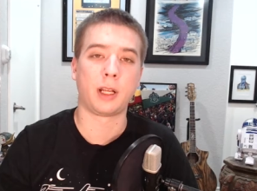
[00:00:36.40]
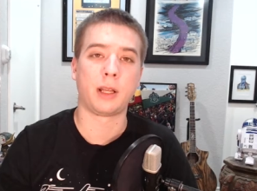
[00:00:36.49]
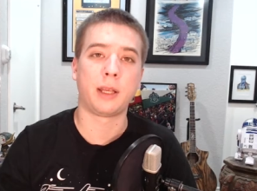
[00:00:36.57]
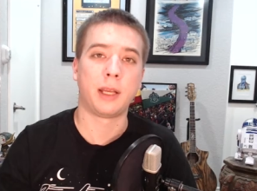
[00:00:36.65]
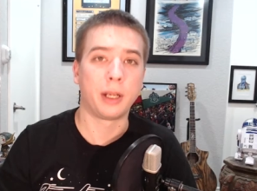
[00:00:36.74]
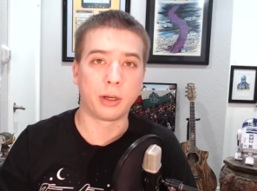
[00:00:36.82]

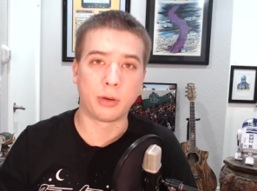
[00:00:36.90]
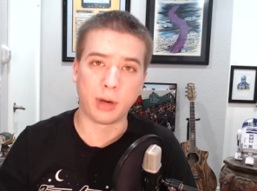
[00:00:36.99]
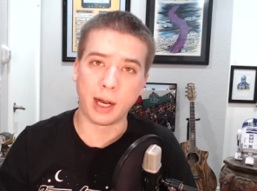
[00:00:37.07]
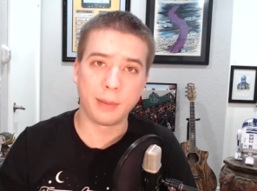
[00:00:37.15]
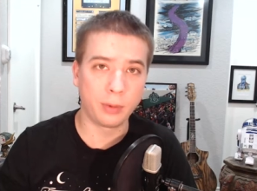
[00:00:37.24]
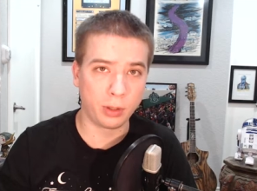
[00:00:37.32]
The
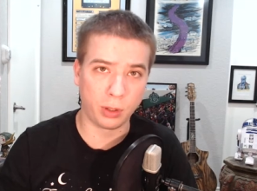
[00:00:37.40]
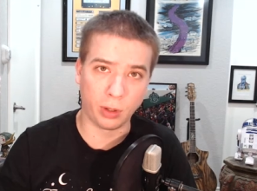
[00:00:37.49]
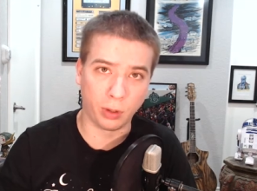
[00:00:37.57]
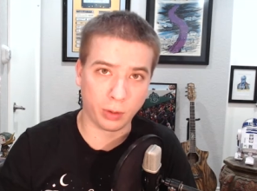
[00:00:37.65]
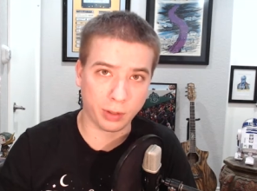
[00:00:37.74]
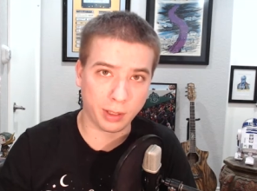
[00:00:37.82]
Incredible
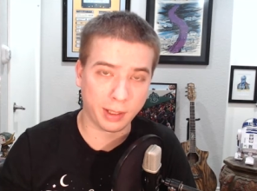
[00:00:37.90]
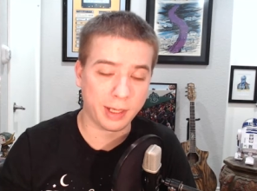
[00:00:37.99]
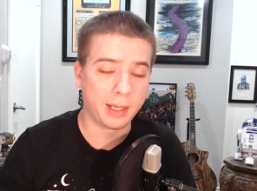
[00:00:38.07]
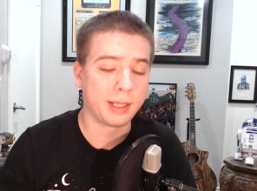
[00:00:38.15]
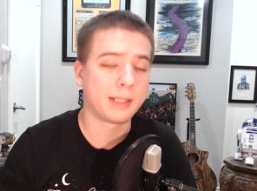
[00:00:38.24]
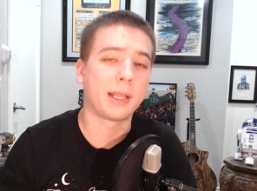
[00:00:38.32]
Hulk.
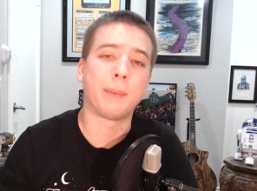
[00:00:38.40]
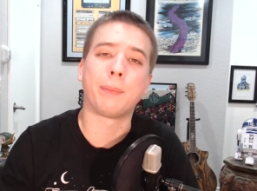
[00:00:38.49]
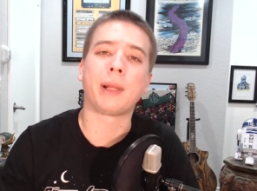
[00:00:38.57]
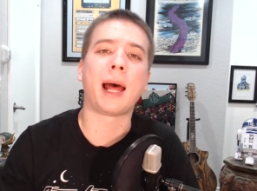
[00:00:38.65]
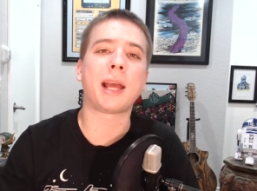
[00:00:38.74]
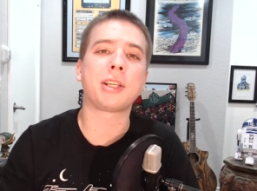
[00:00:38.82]
It's the
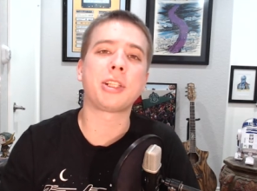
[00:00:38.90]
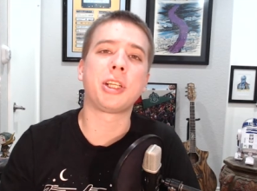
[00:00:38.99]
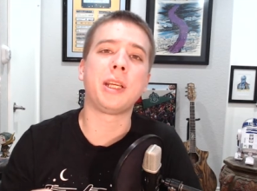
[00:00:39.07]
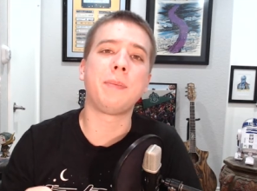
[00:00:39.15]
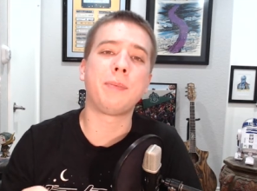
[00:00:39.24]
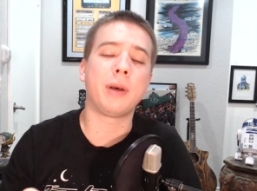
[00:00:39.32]
black
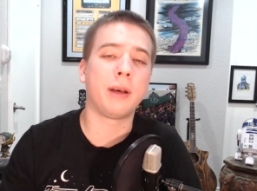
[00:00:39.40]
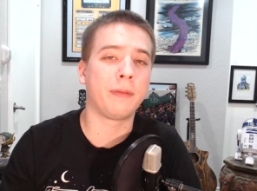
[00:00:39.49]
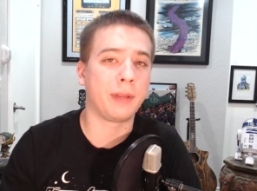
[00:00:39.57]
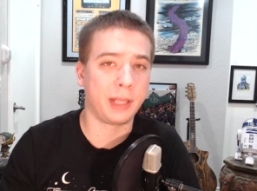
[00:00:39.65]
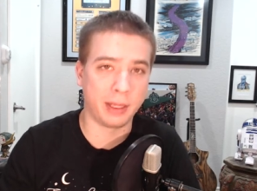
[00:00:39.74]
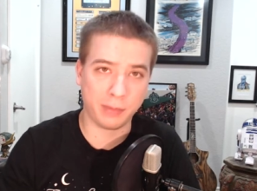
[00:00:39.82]
sheep of
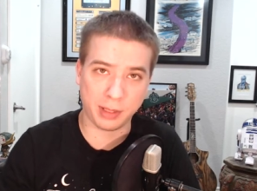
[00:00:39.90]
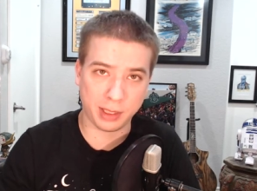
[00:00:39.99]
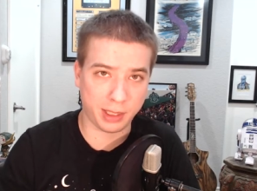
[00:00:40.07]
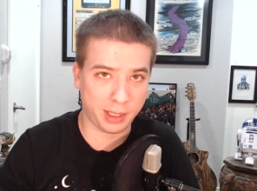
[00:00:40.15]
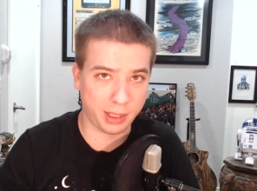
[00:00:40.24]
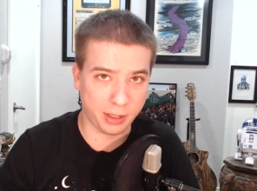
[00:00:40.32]
the
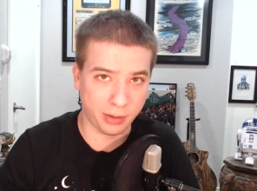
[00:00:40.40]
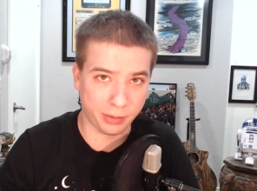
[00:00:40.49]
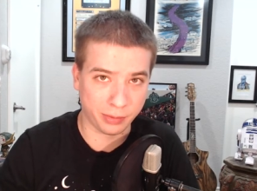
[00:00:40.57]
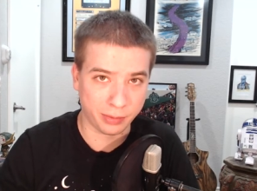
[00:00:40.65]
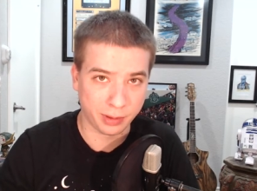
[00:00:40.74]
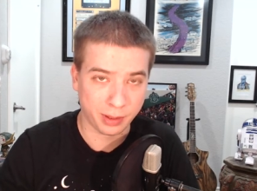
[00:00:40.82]
MCU.